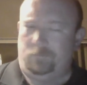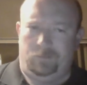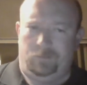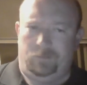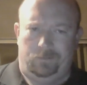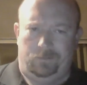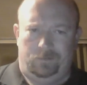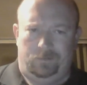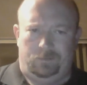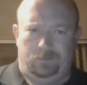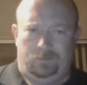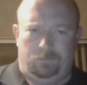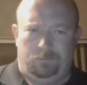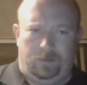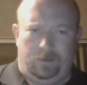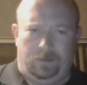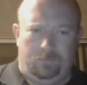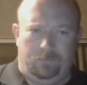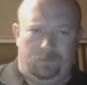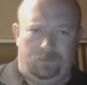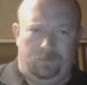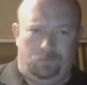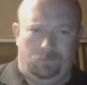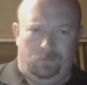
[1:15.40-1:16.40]
this is
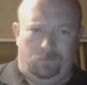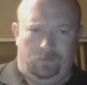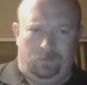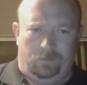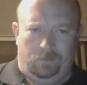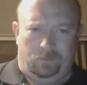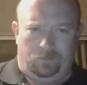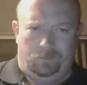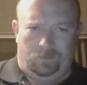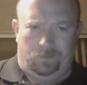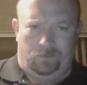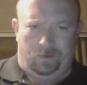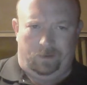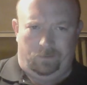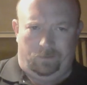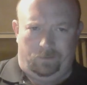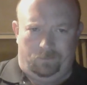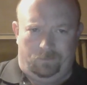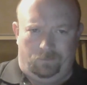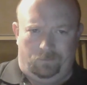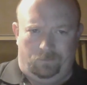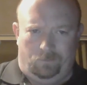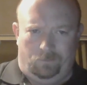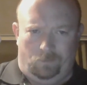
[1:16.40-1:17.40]
pretty much one of their
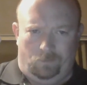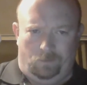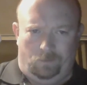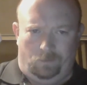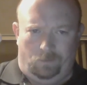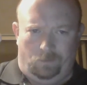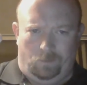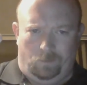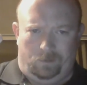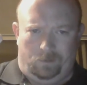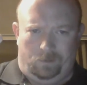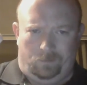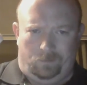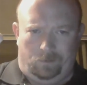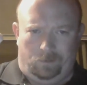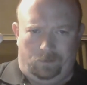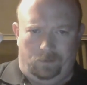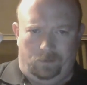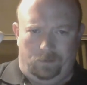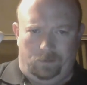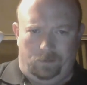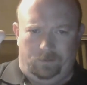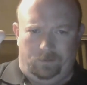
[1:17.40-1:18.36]
standards for the winter.